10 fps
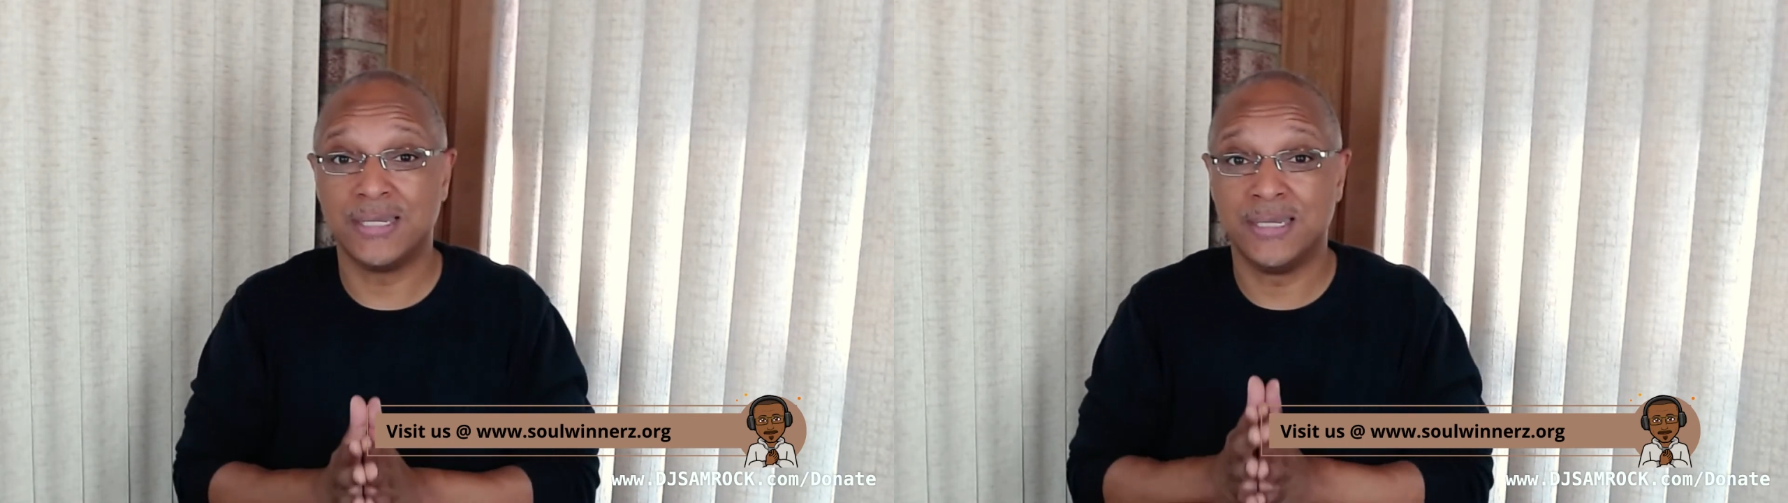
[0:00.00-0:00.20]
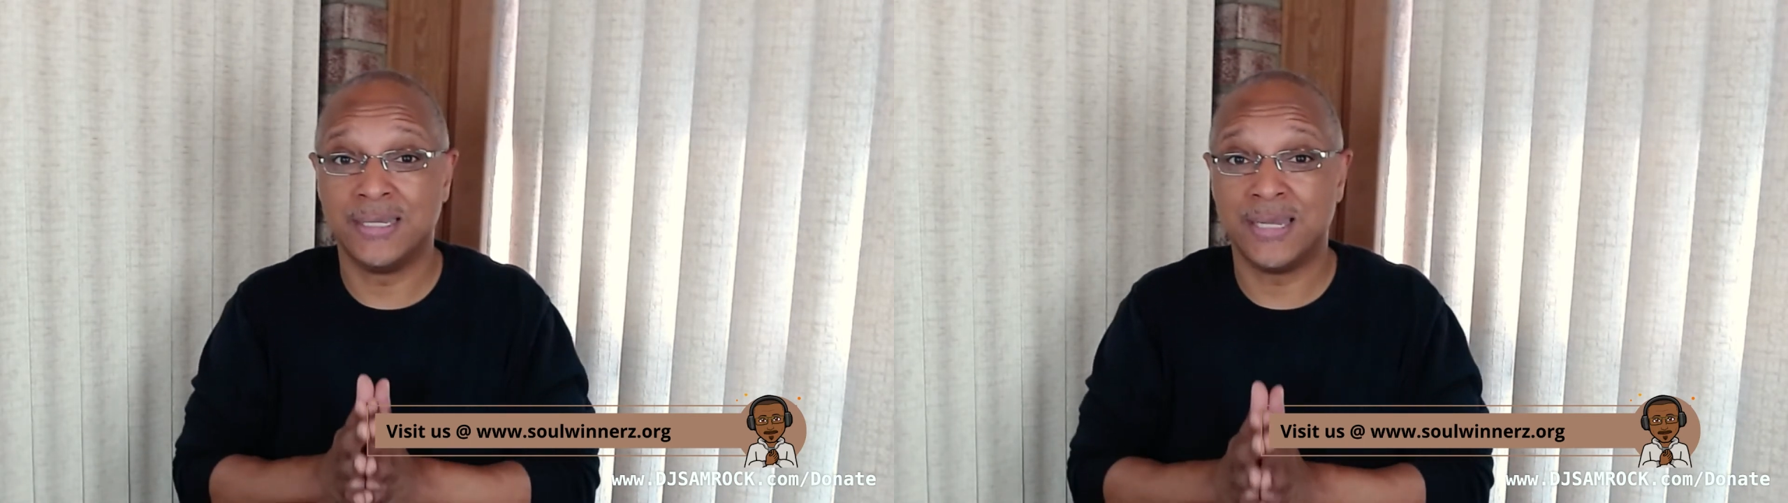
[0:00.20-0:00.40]

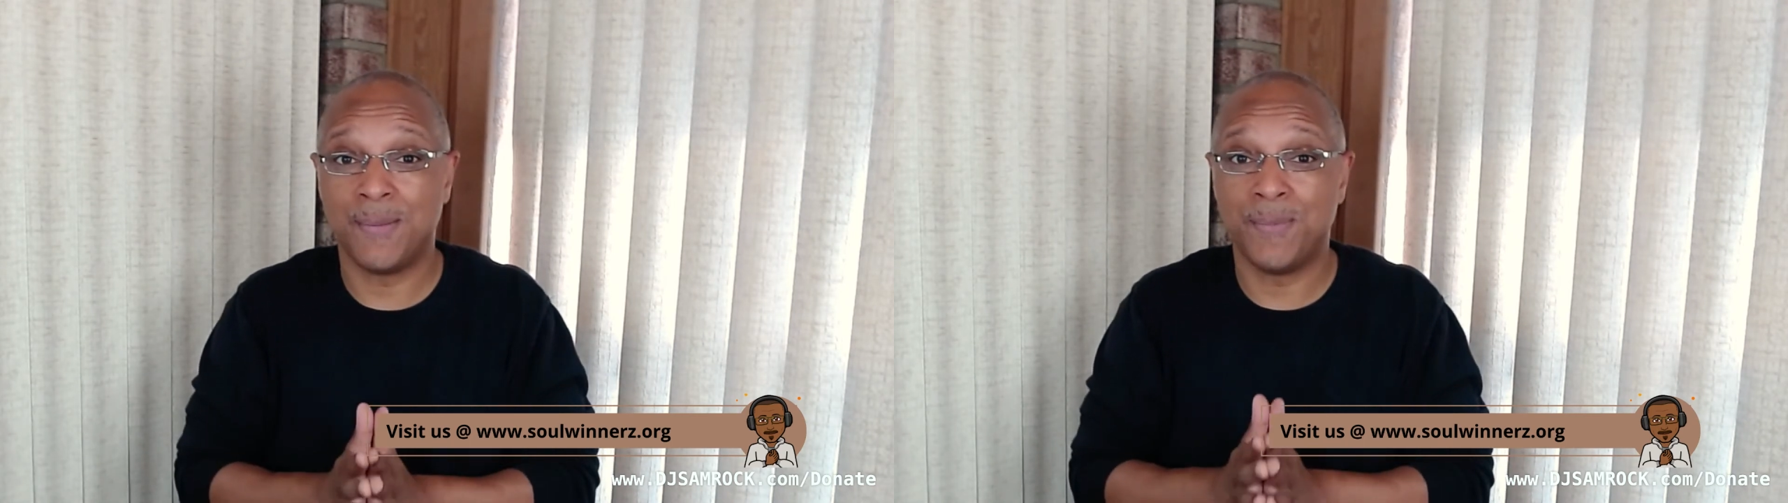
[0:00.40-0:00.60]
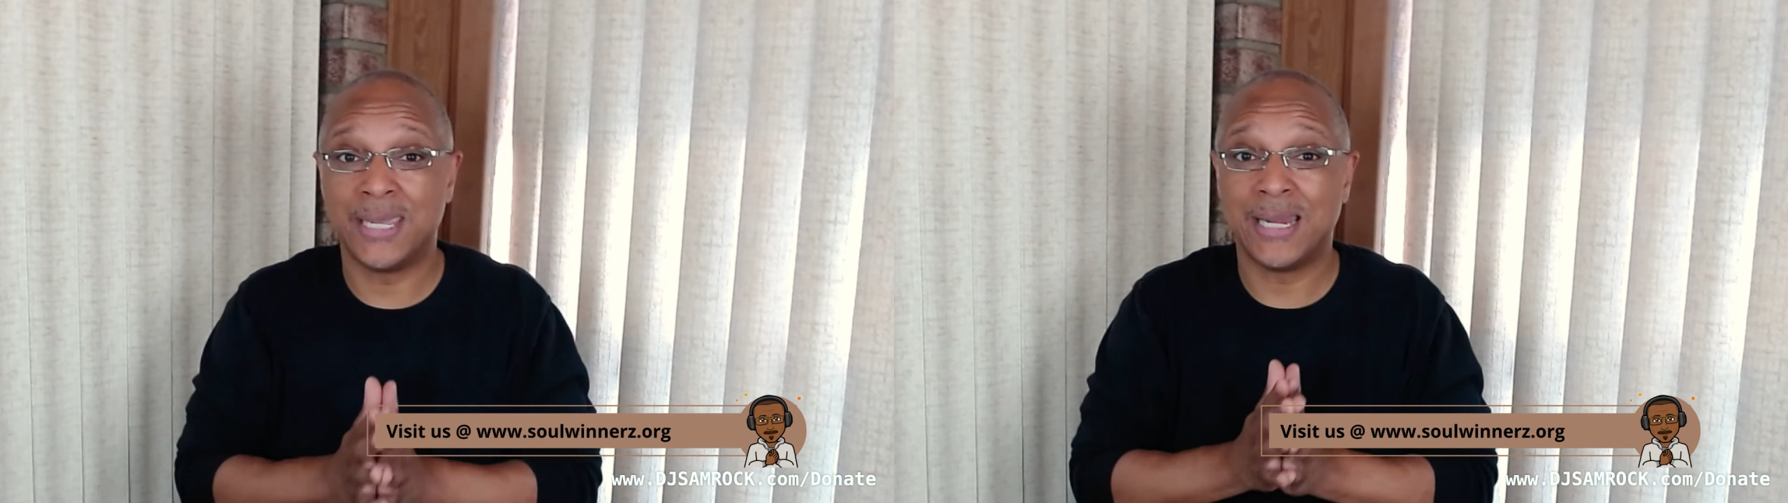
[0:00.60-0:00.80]
did
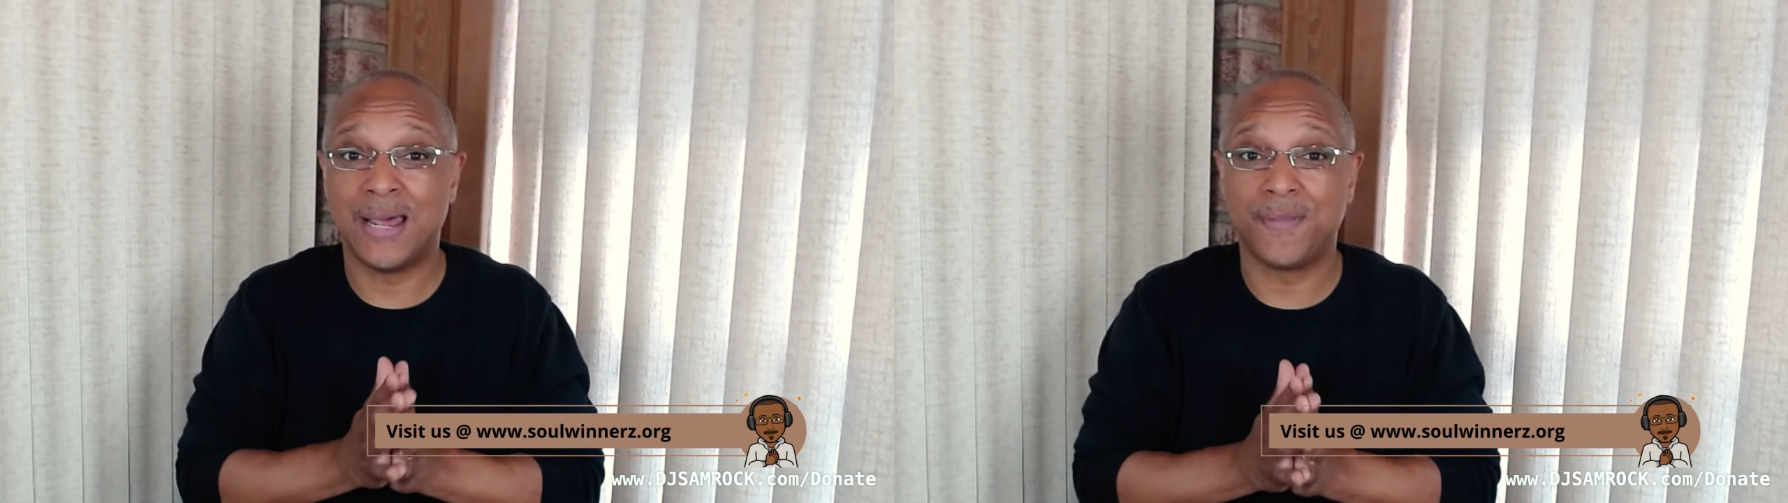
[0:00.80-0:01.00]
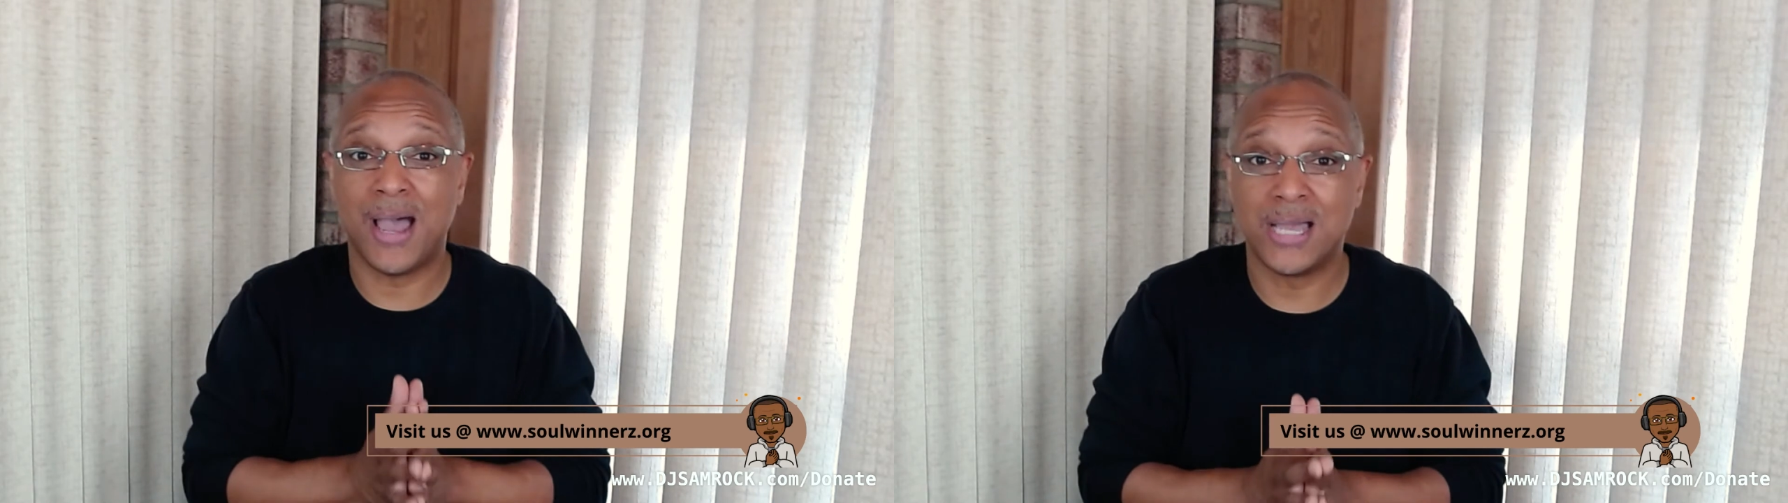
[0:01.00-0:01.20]
not make it
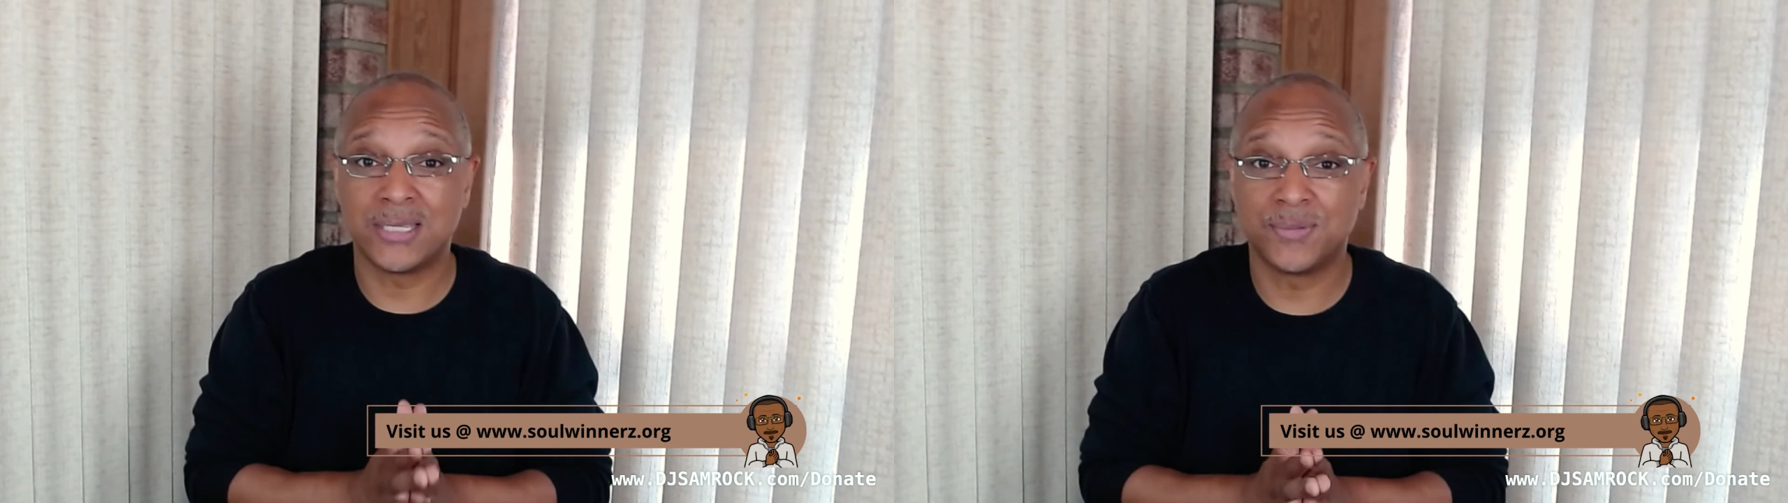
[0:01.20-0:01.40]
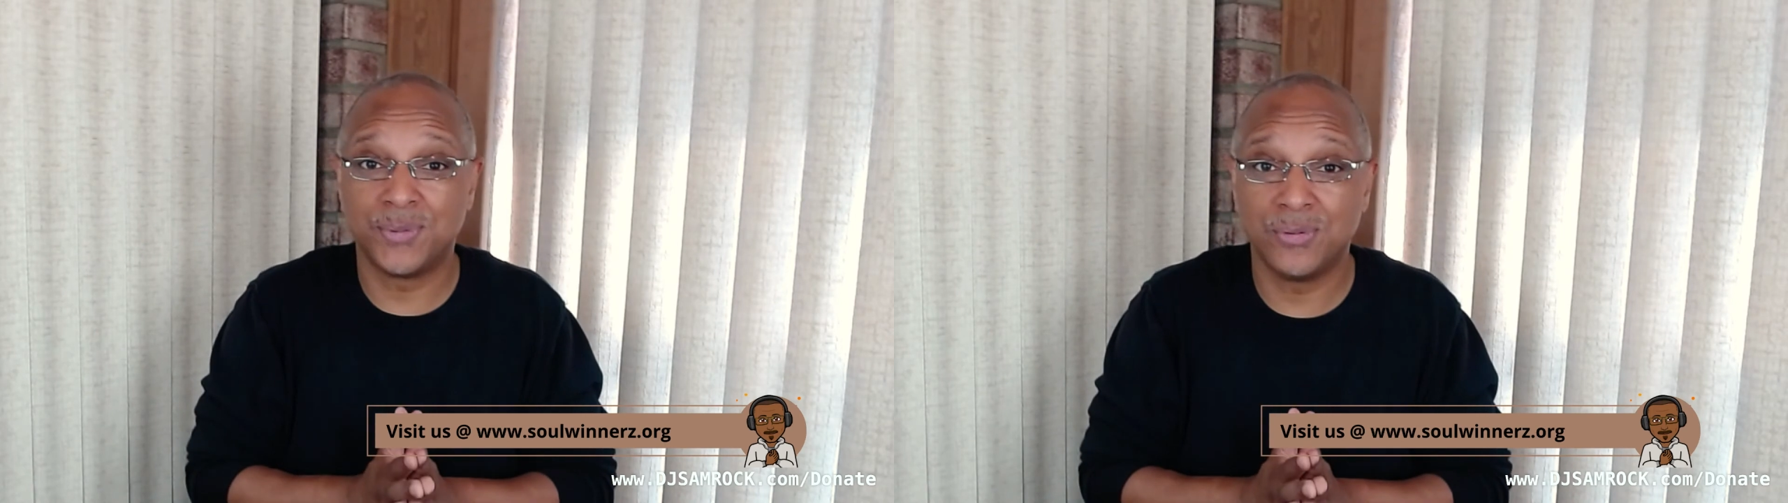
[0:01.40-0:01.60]
out the
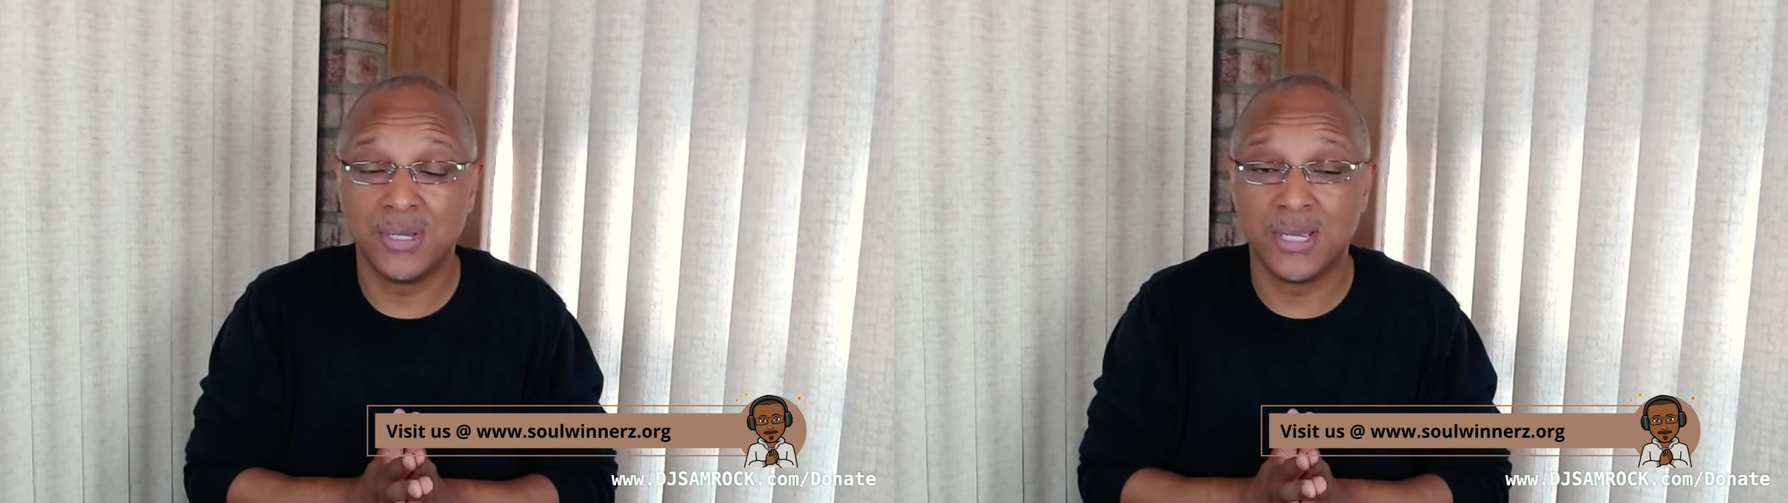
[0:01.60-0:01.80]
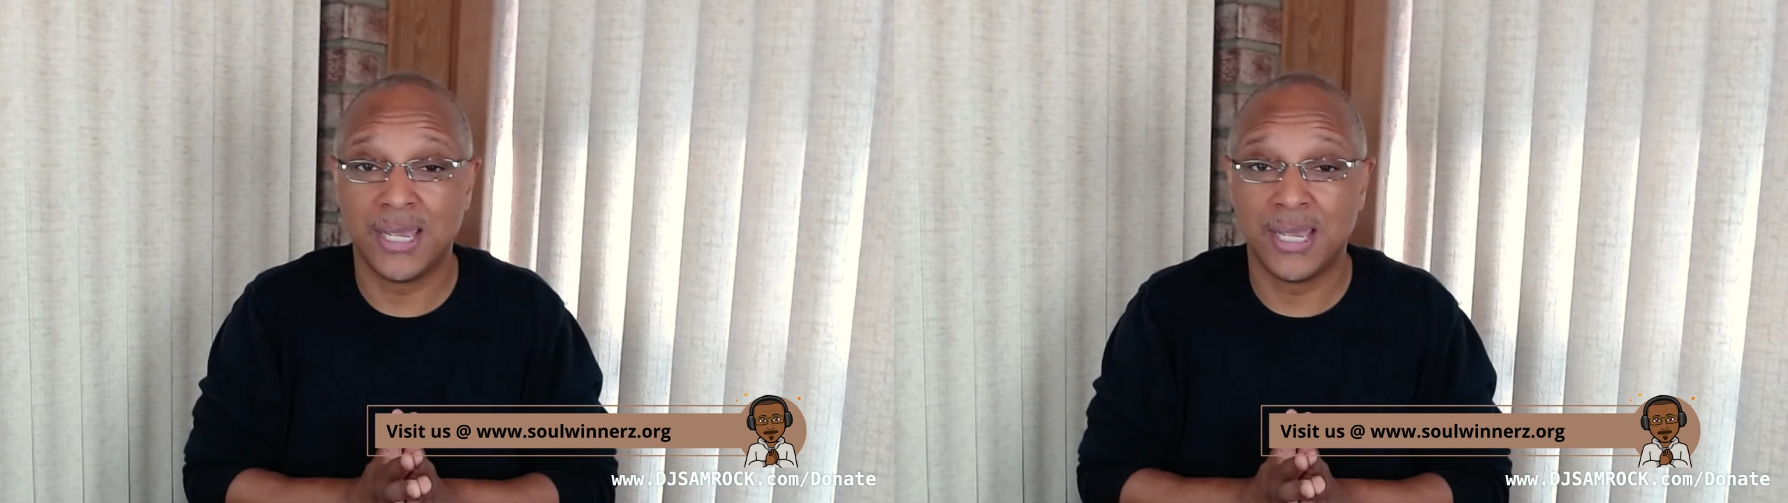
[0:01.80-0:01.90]
hospital.